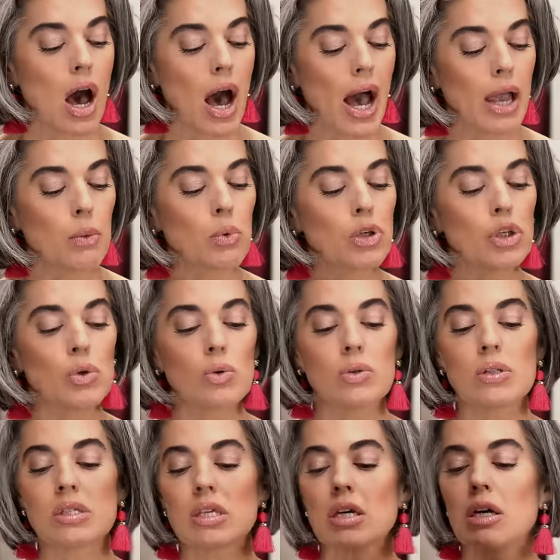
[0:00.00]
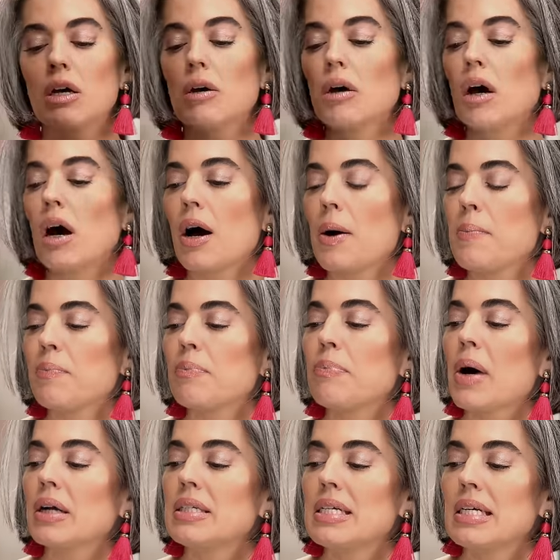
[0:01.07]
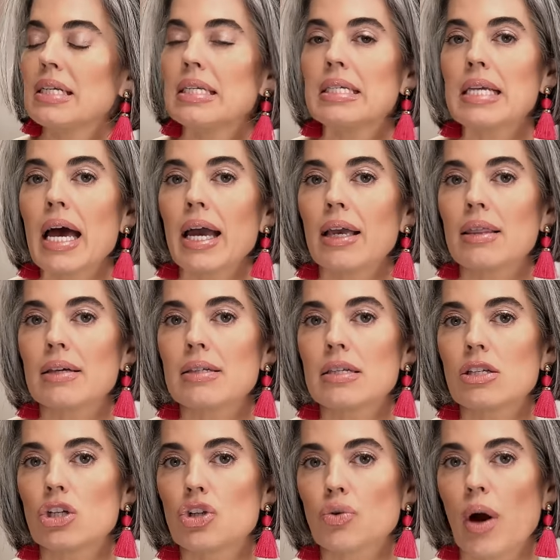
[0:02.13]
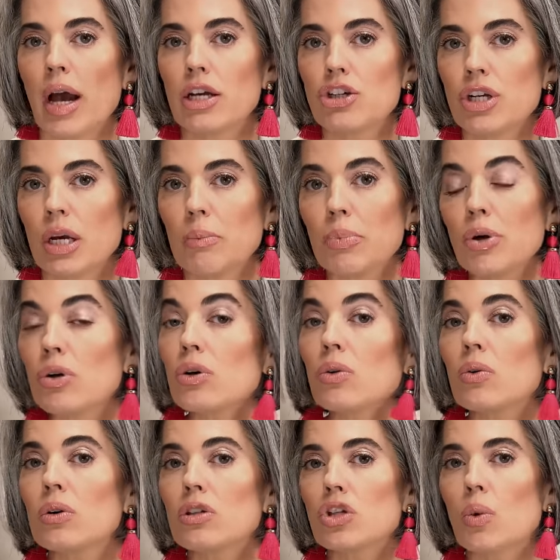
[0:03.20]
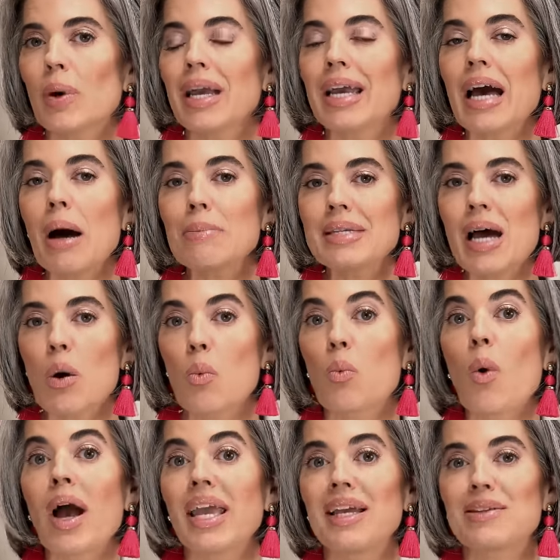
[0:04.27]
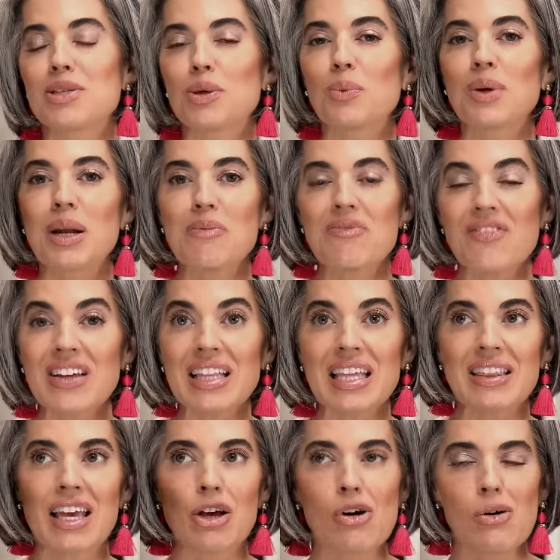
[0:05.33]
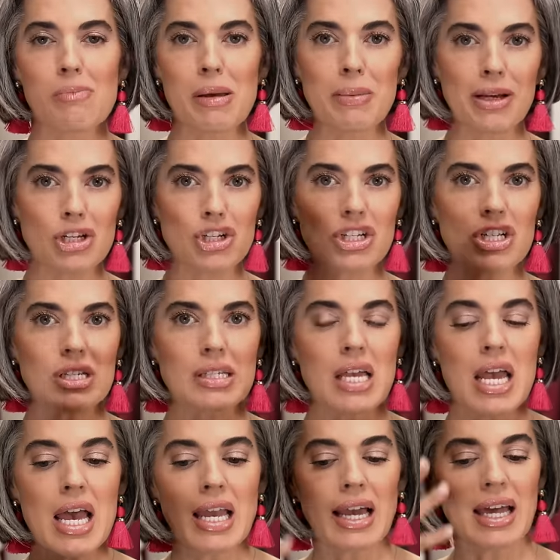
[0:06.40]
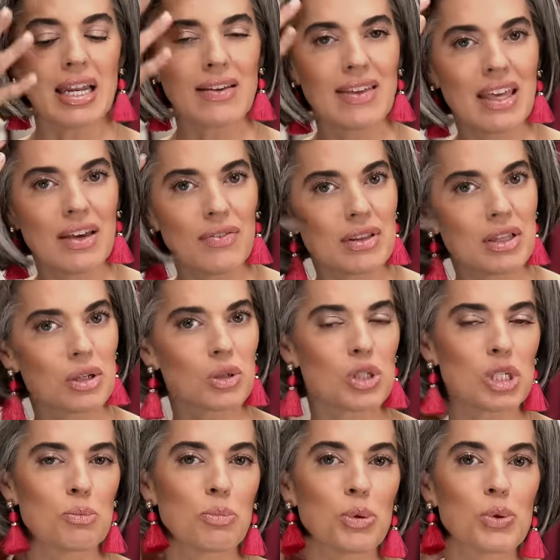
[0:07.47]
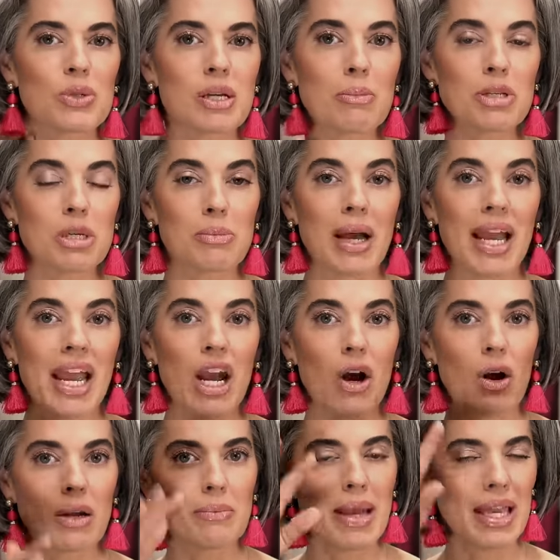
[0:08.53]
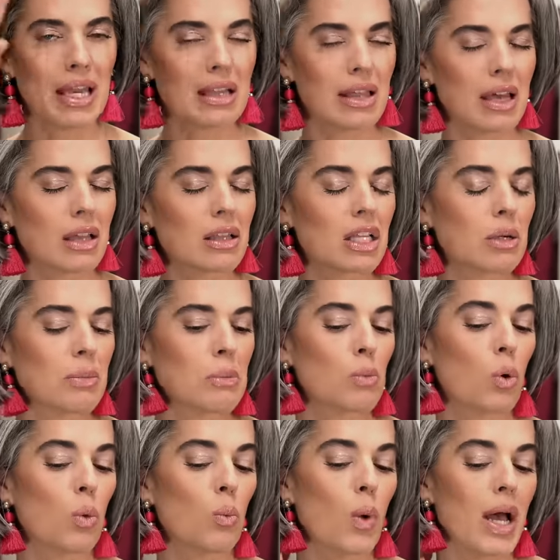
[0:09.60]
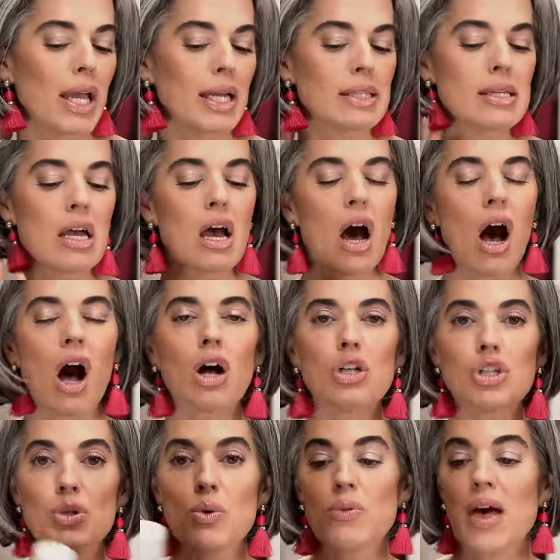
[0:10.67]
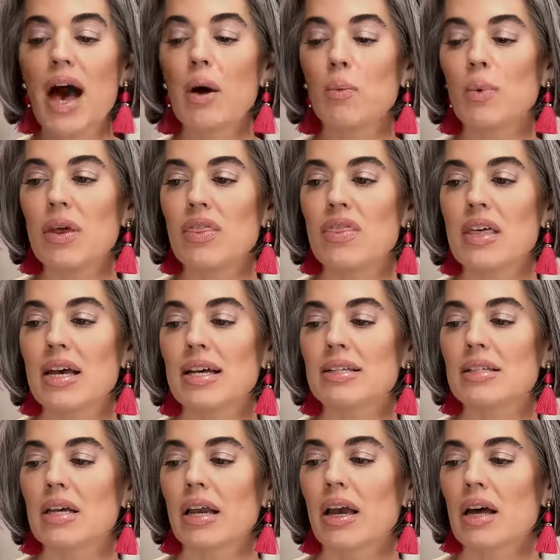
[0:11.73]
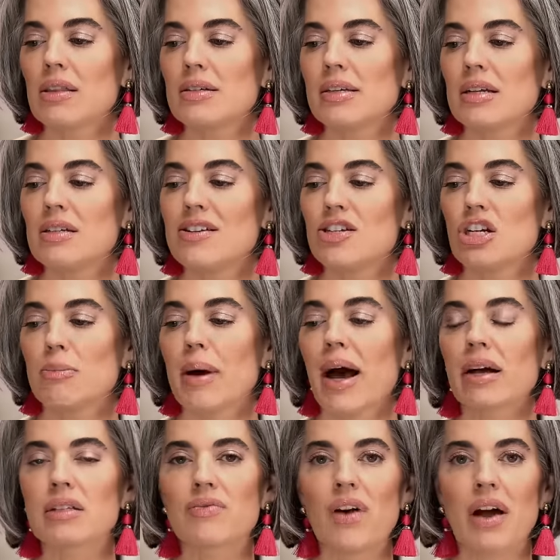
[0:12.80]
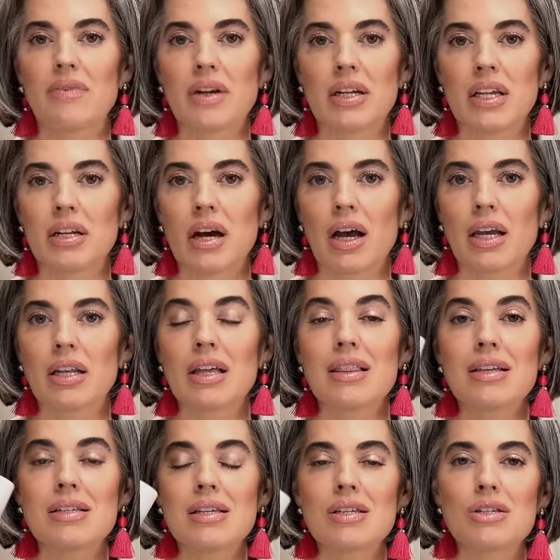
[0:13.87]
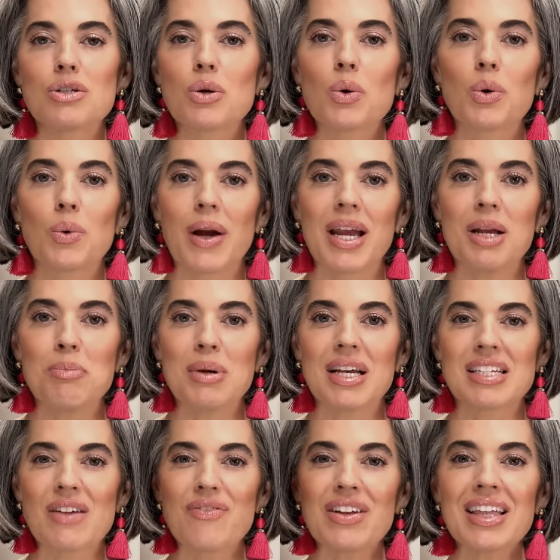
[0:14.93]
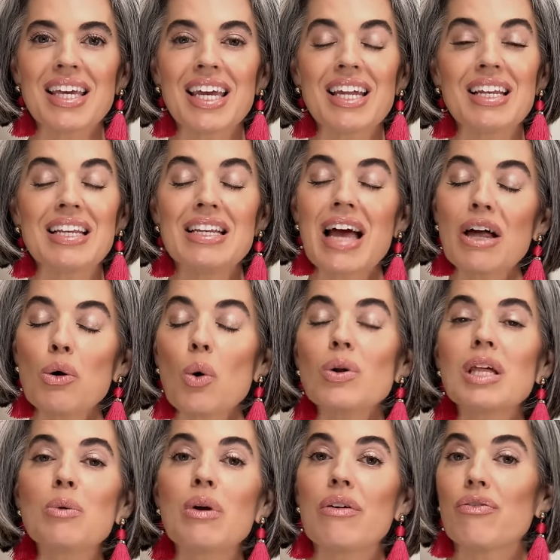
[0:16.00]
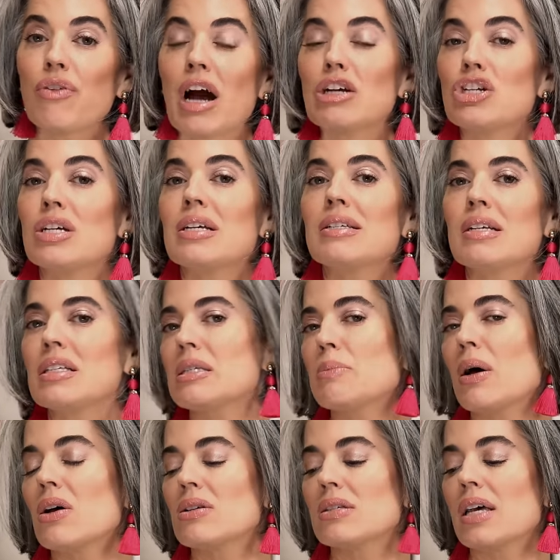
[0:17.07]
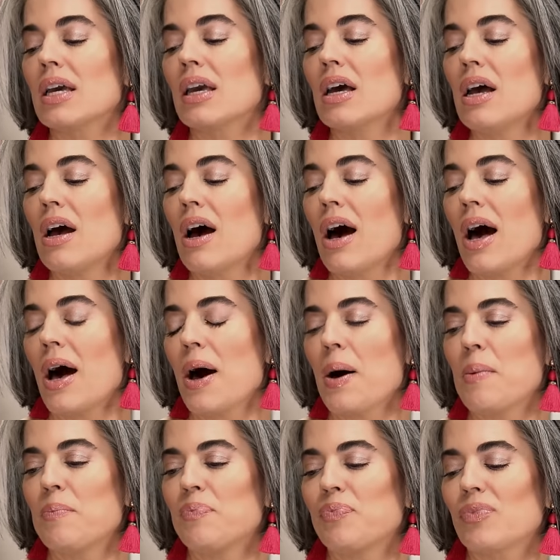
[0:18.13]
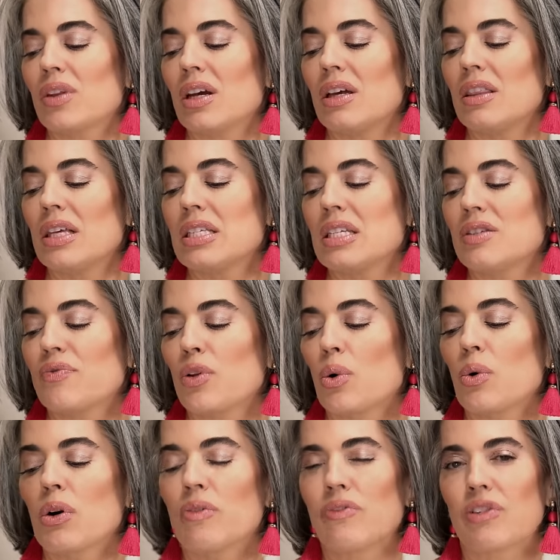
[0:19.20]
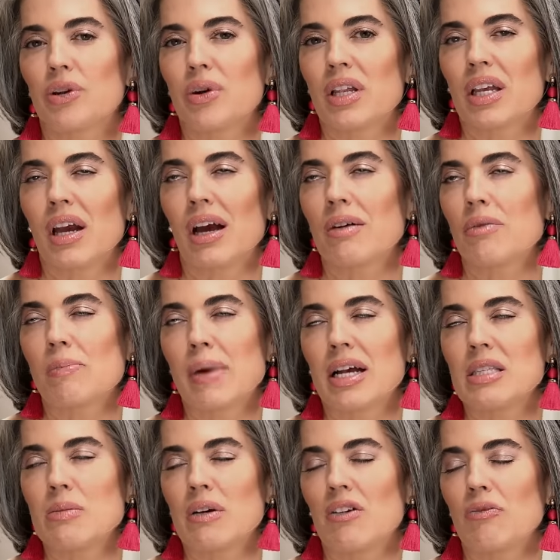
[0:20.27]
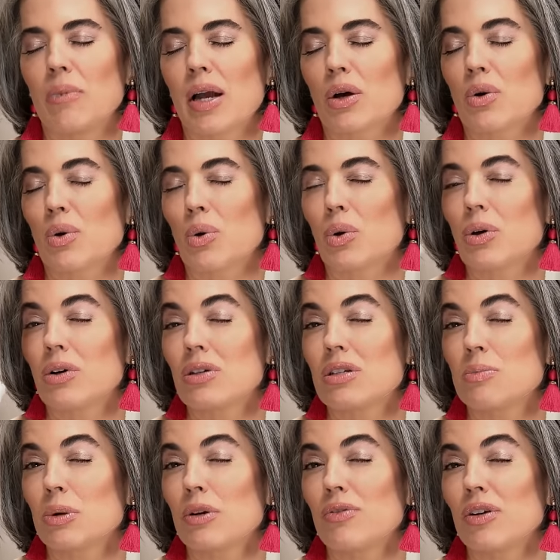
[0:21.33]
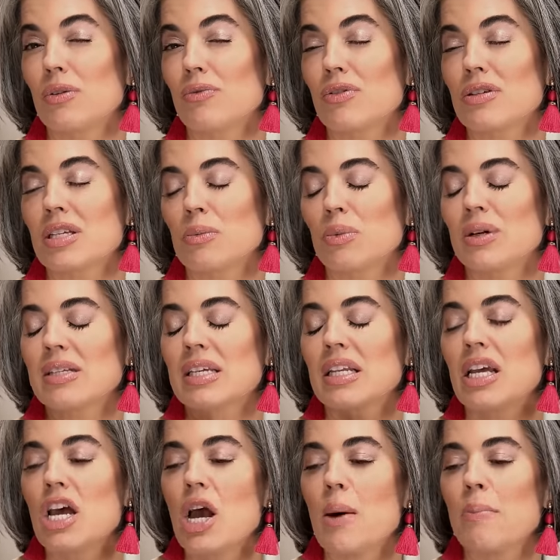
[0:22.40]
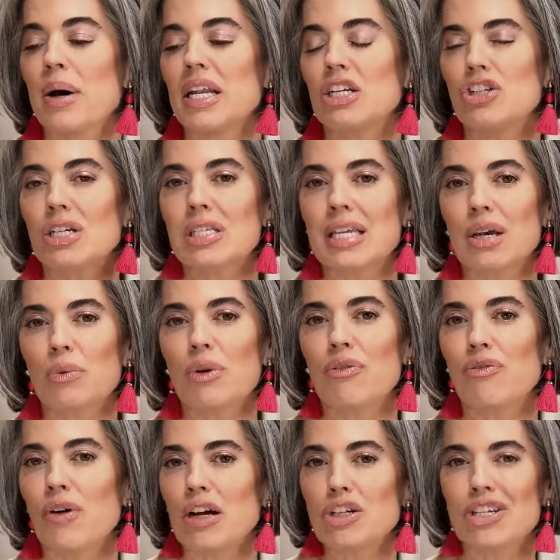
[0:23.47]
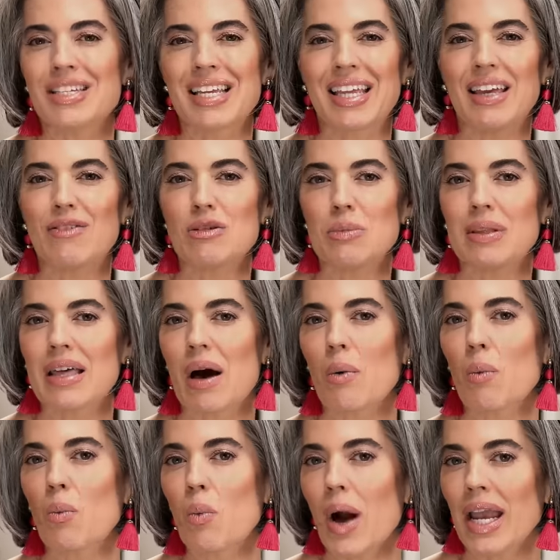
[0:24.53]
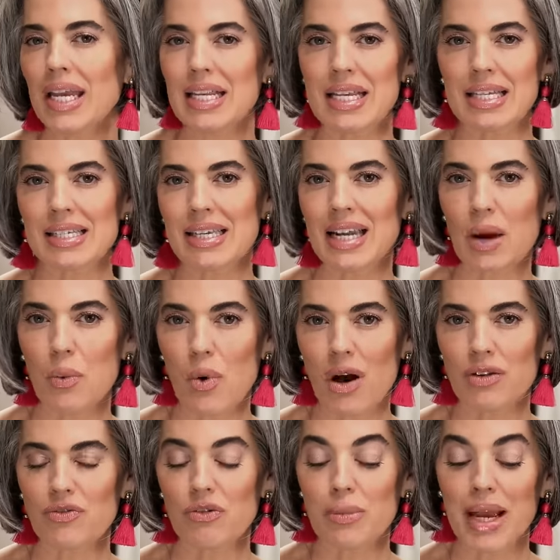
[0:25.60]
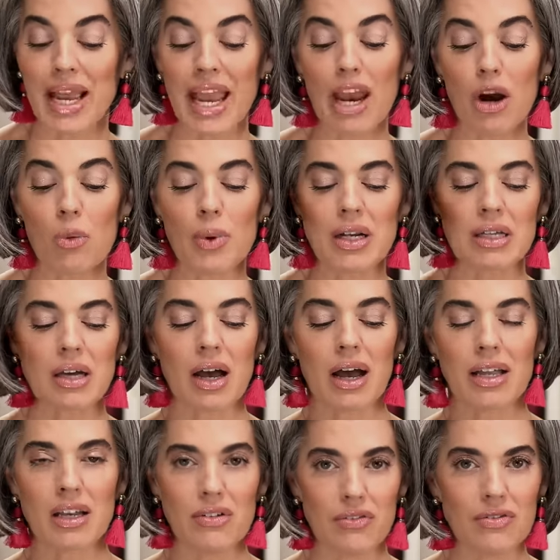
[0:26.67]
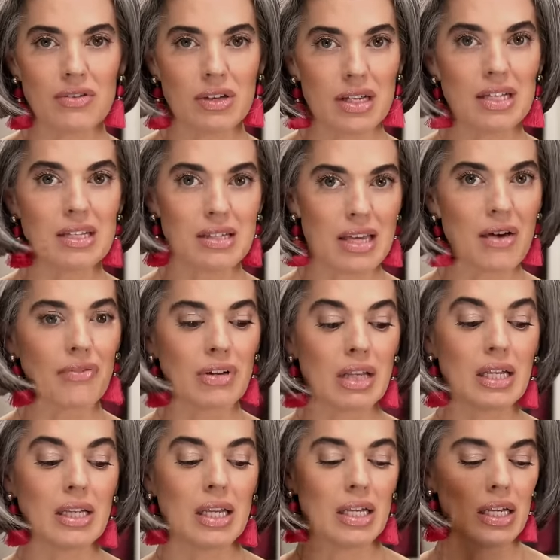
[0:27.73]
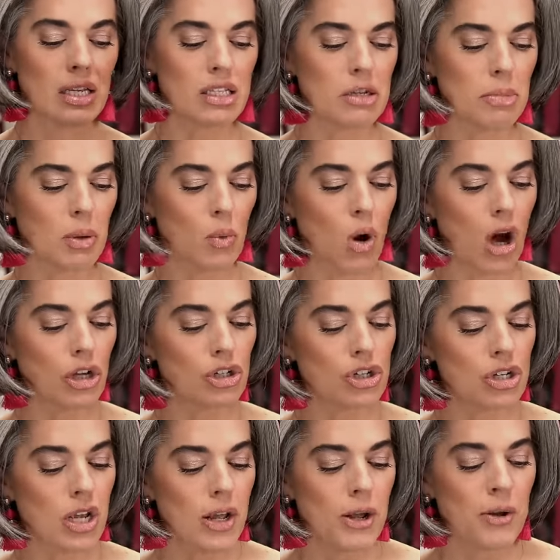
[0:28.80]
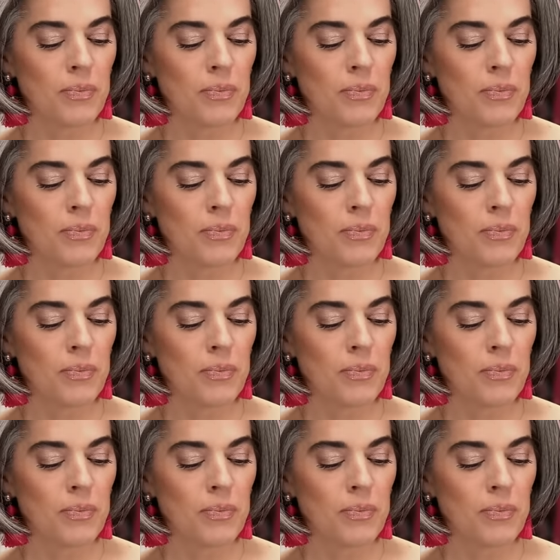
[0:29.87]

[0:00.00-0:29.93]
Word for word: I will use the um, Batiste. This is a dry shampoo, so it comes out white. So when I'm feeling like, oh, maybe I should just kind of give a little spruce up to my hair and make it like a little bit more white, I'll do that with this. I got this at TJ Maxx, $5.99. This is so great because I feel like it not only refreshes, it smells like um, this is floral and flirty. It reminds me of Michael Kors perfume for some reason, but it just like refreshes and gives me that whiteness that I want for my hair when it kind of is definitely needing to be washed.